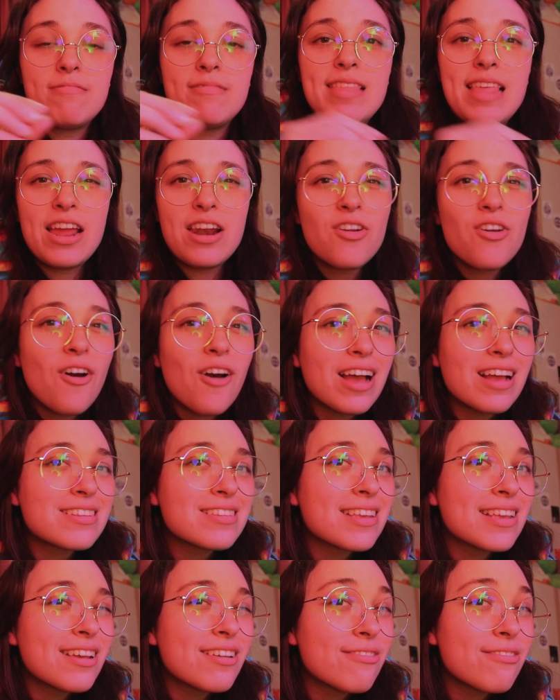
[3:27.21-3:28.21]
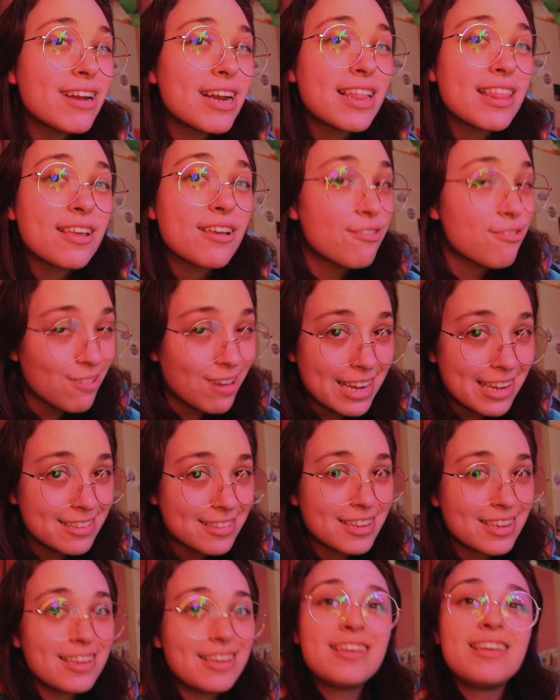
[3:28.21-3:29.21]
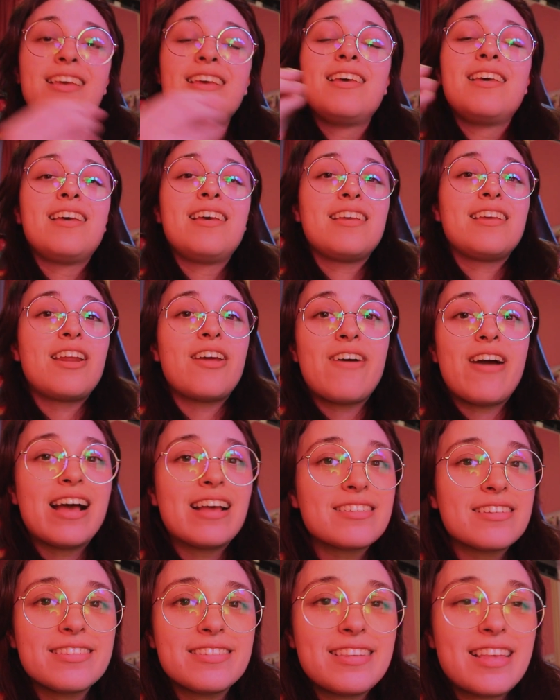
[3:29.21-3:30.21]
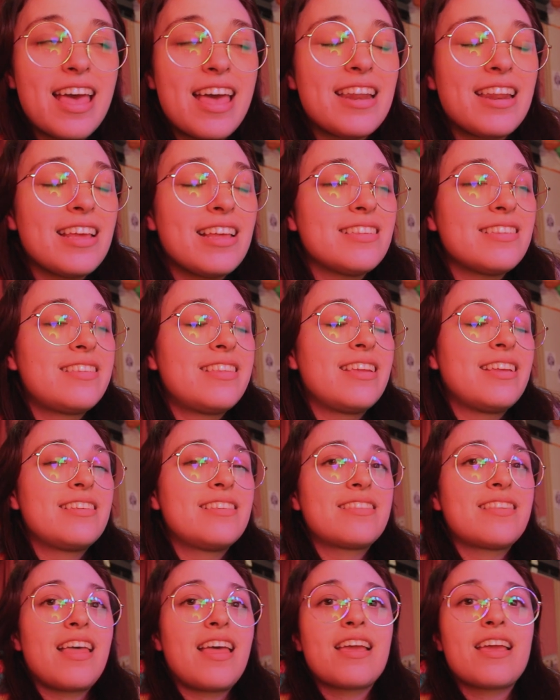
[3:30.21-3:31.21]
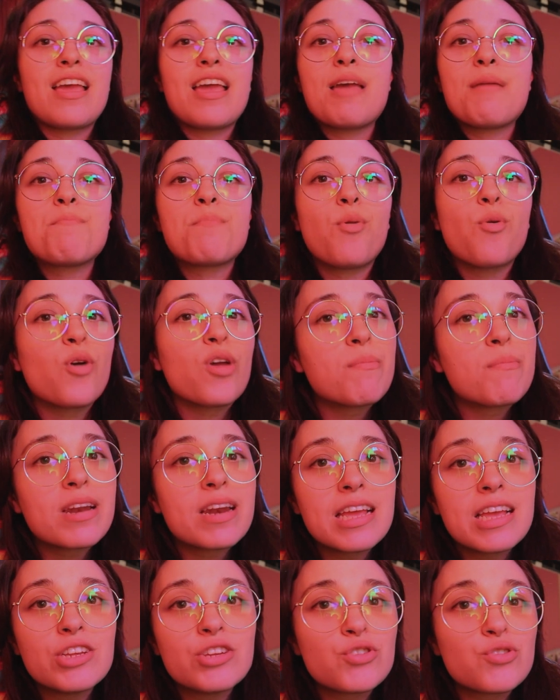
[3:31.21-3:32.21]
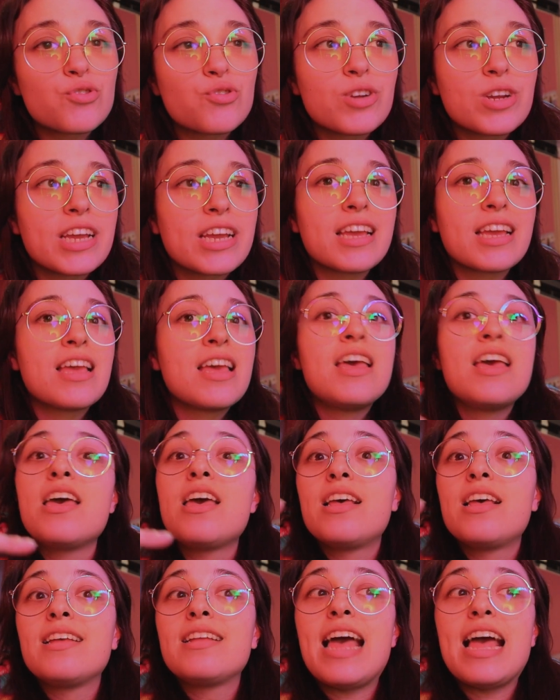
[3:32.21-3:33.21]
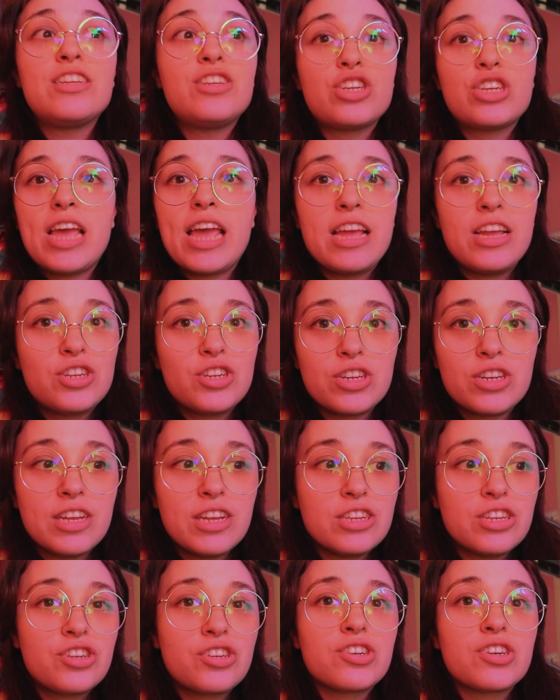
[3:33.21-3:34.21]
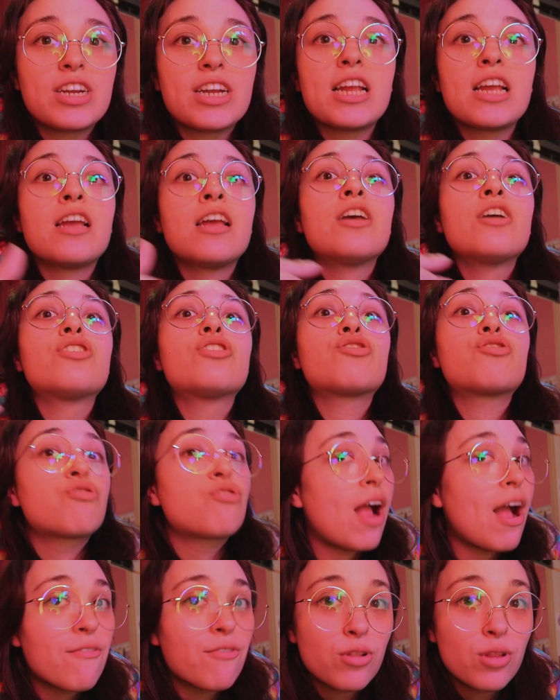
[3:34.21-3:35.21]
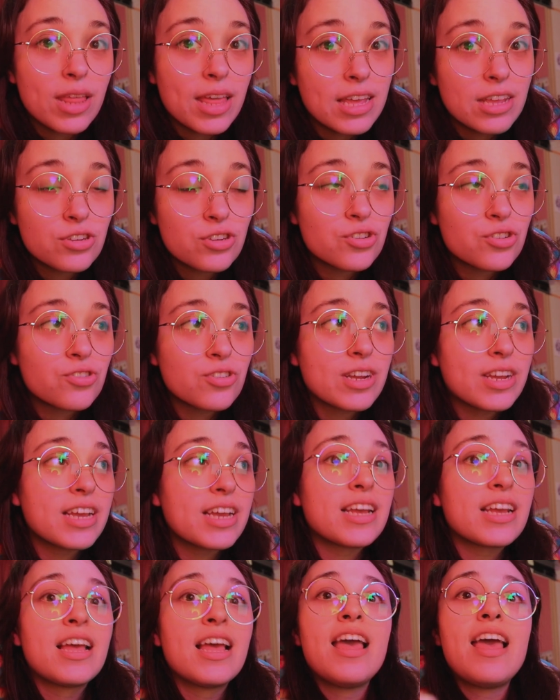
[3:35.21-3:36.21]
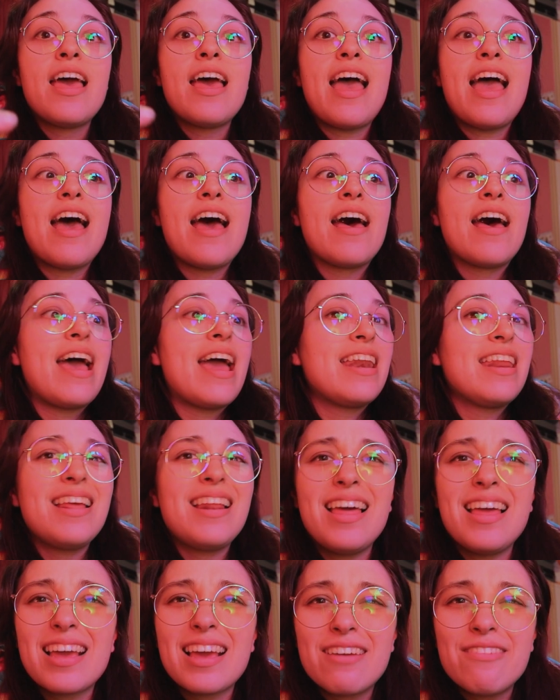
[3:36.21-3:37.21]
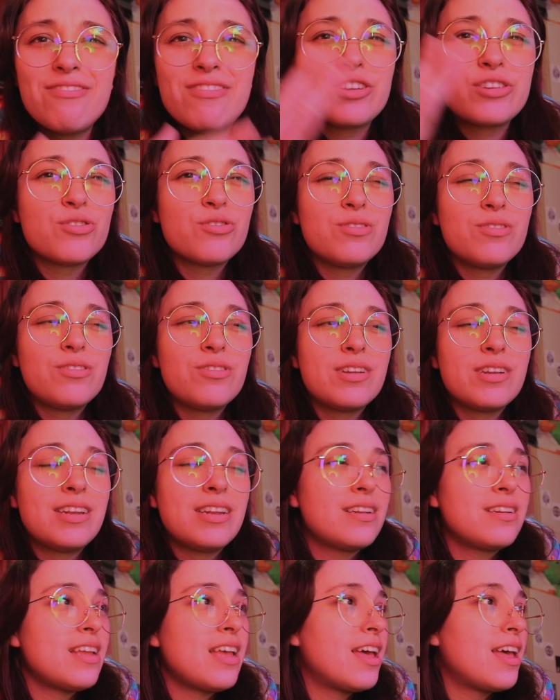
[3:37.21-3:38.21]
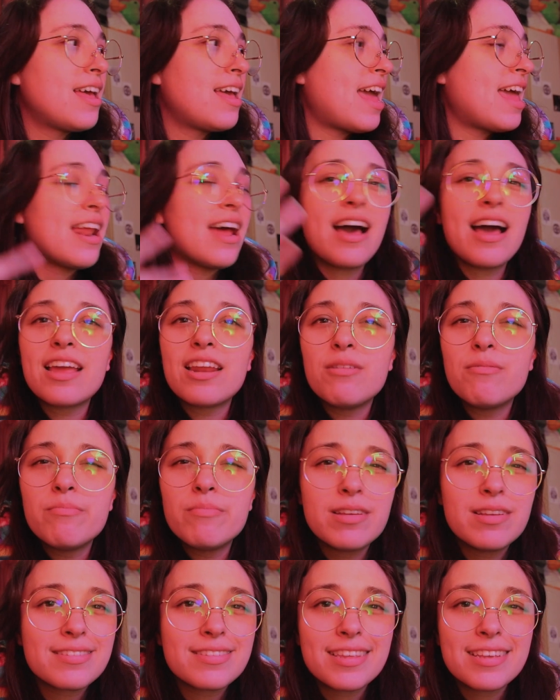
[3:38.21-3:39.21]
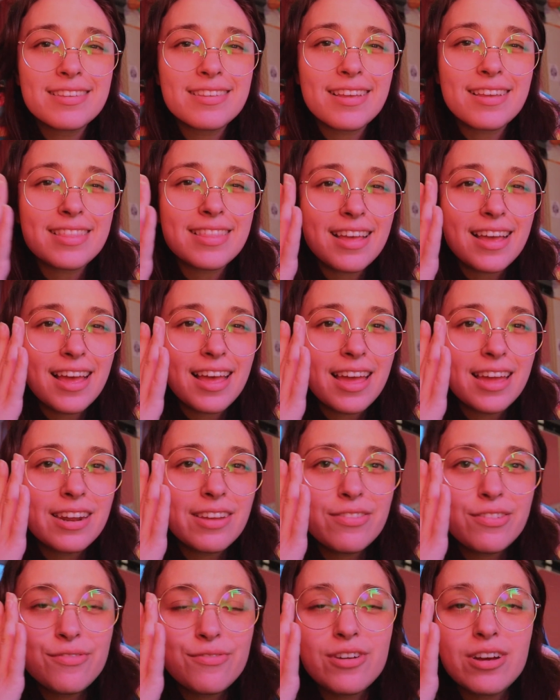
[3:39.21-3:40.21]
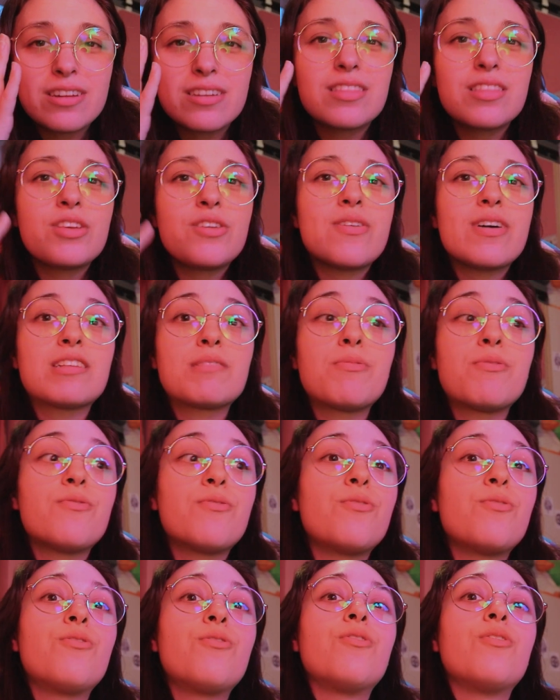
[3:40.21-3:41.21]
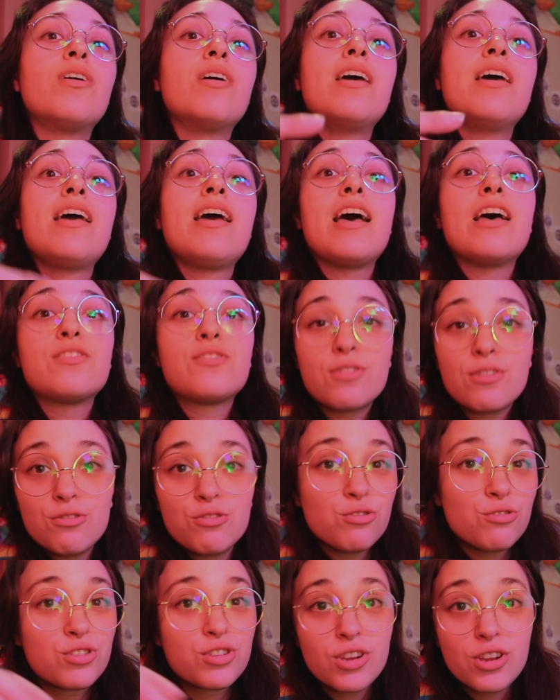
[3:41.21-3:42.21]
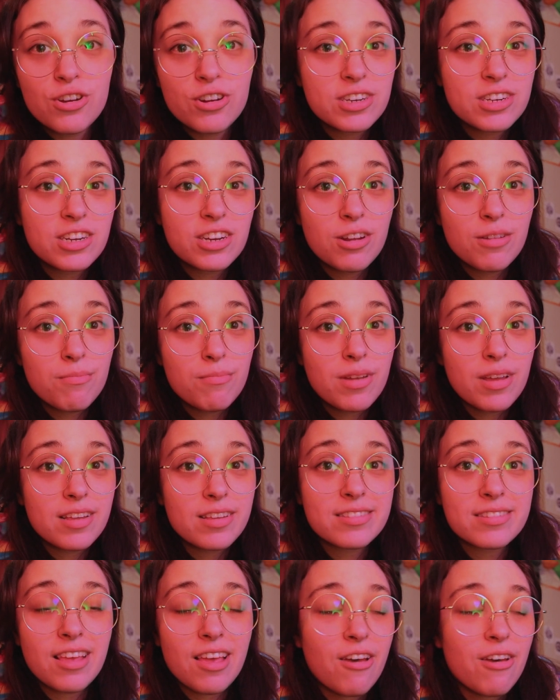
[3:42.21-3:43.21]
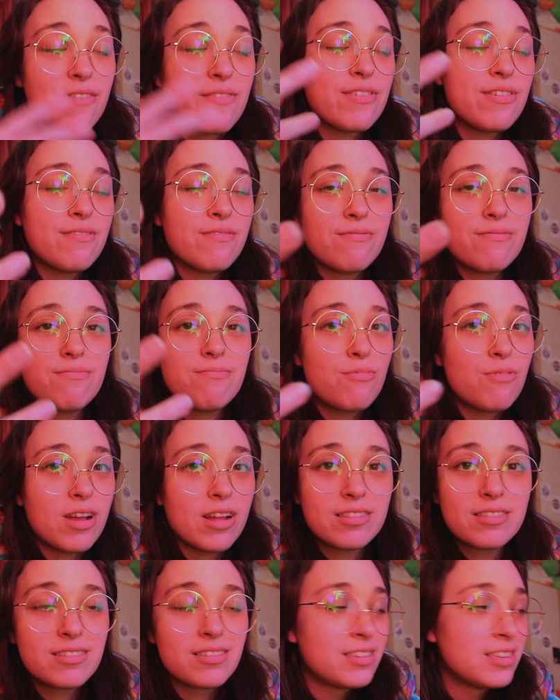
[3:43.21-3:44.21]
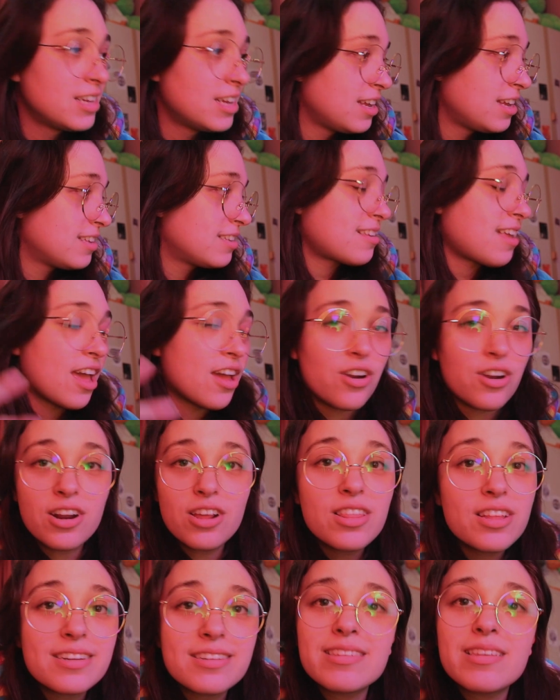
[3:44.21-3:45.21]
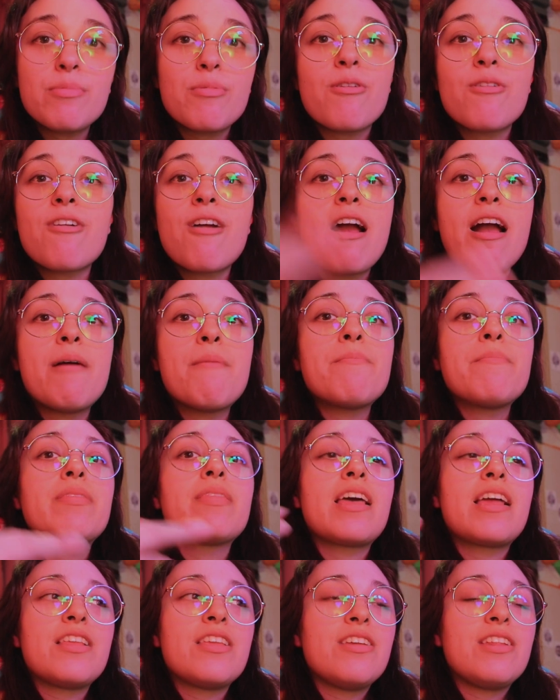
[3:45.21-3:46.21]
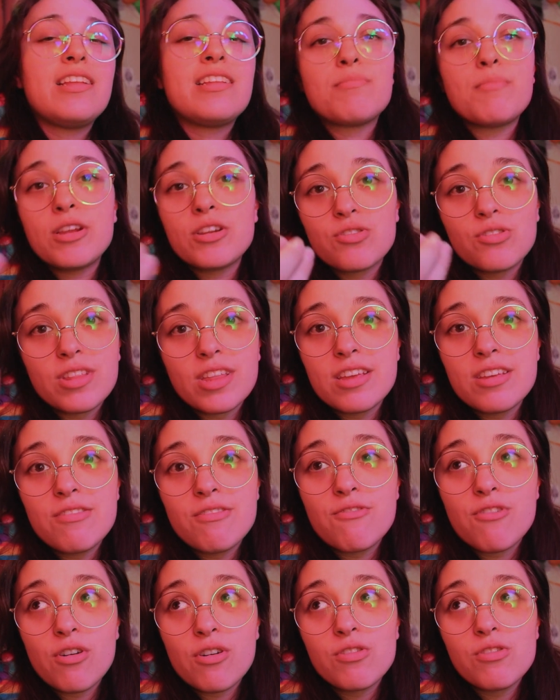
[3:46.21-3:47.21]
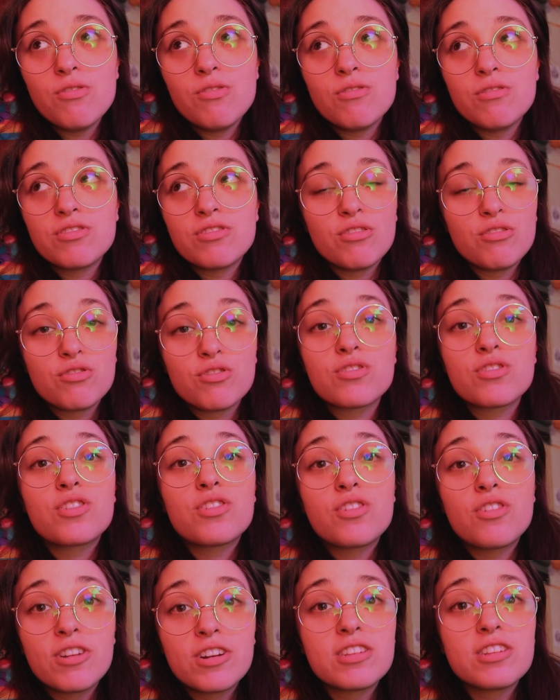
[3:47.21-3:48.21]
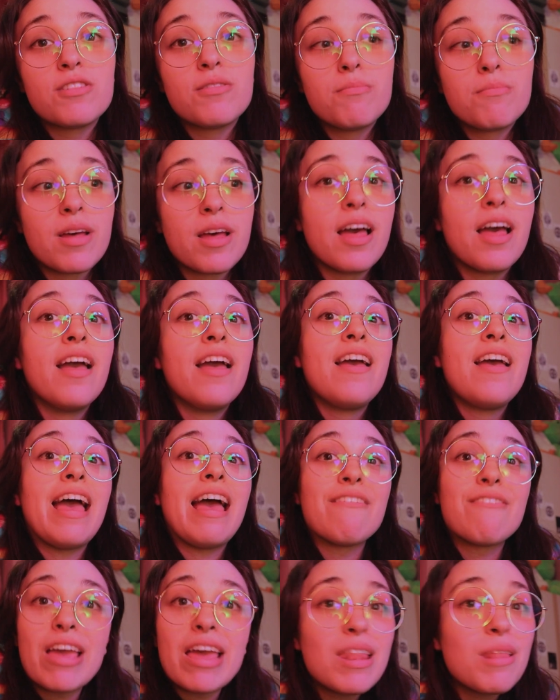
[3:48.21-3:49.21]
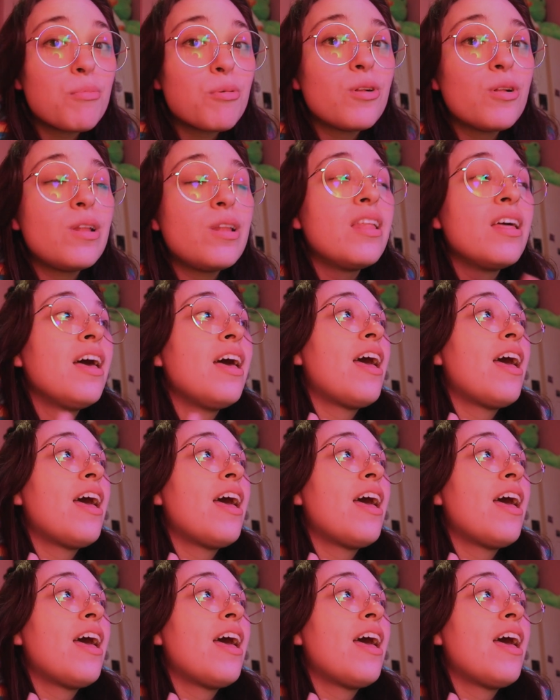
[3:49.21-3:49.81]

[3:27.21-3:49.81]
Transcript: They're not asking for anything crazy. You know, as I said, it's things like employment history, education history, travel history, any like official NI numbers, things like that. And if you've worked in the US before, a social security number. So if you've worked, say, on another Disney program, then you need to make sure that you've got your social security number available.